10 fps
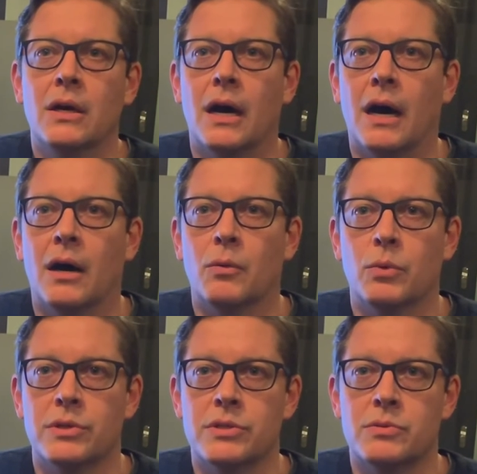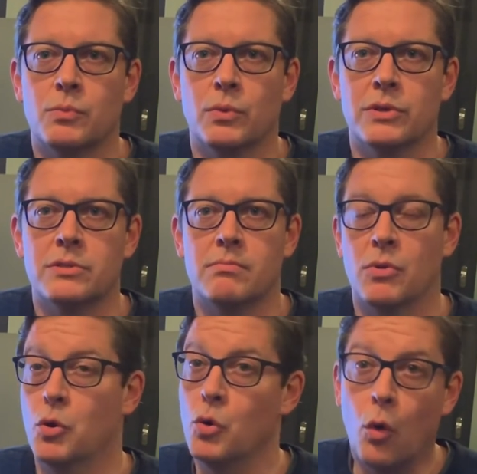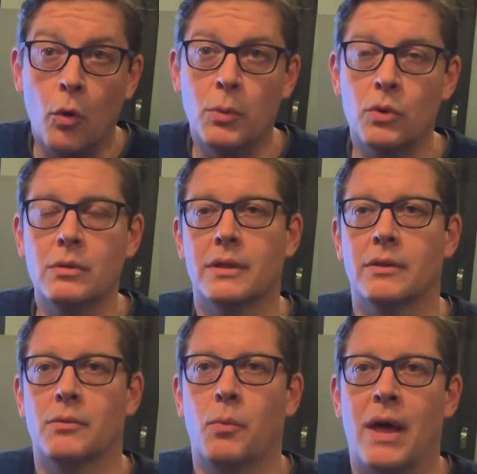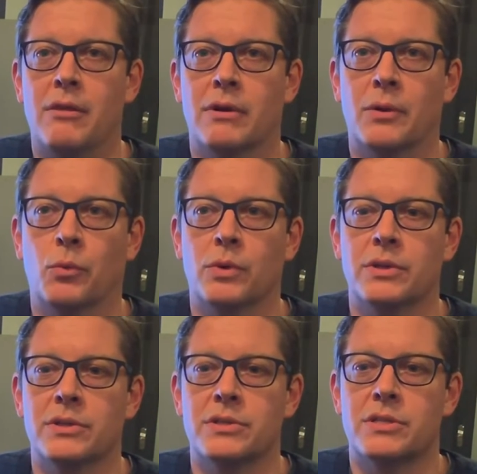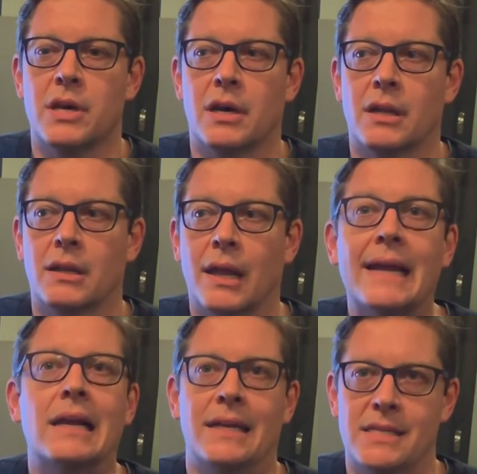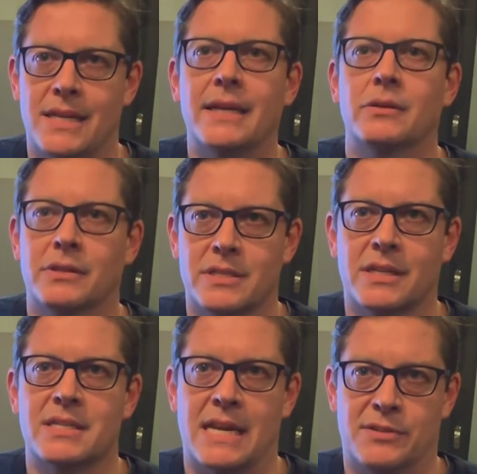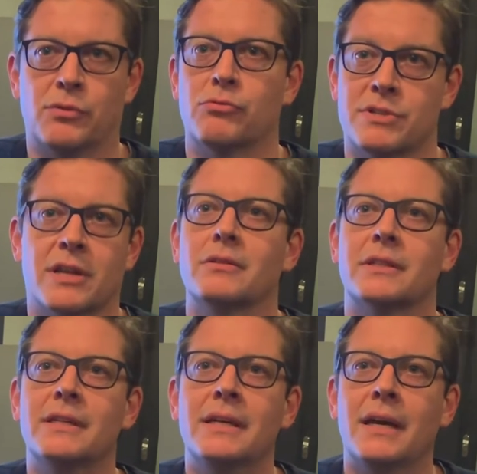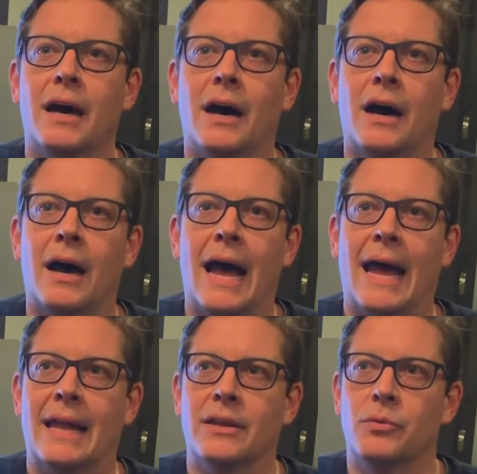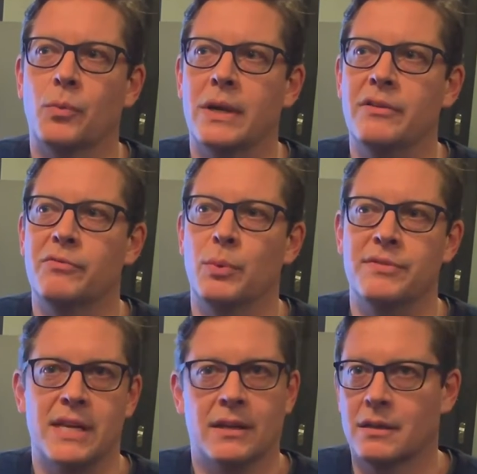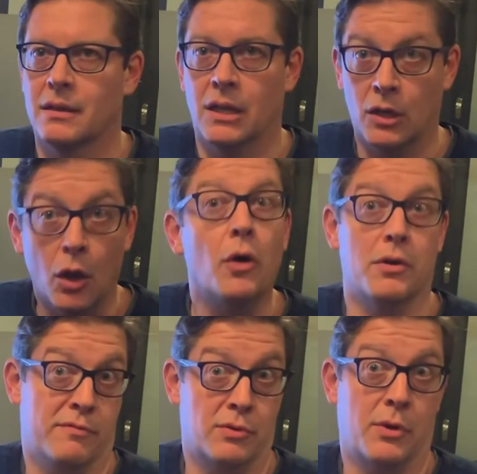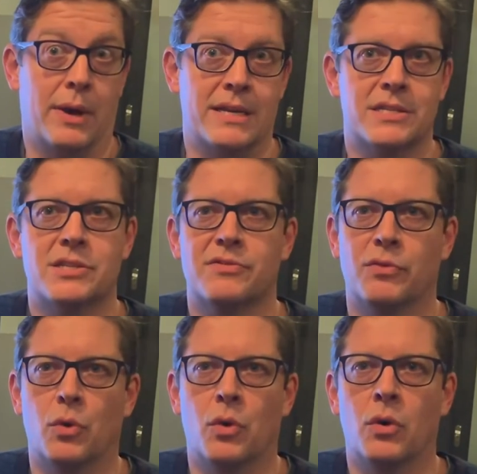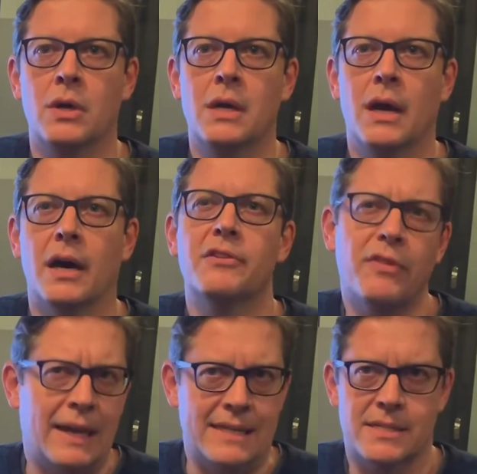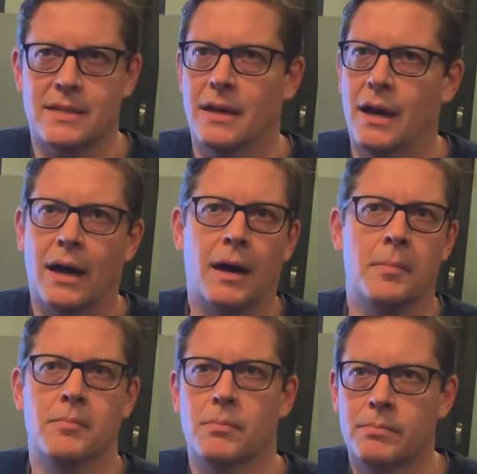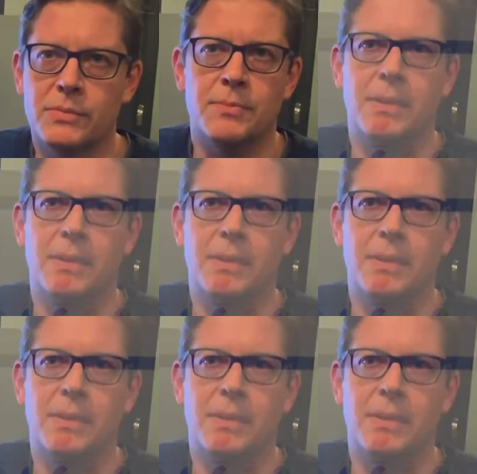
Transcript: was normal, and whether it was likely to yield a successful result. And we've seen a lot of requests for advice, to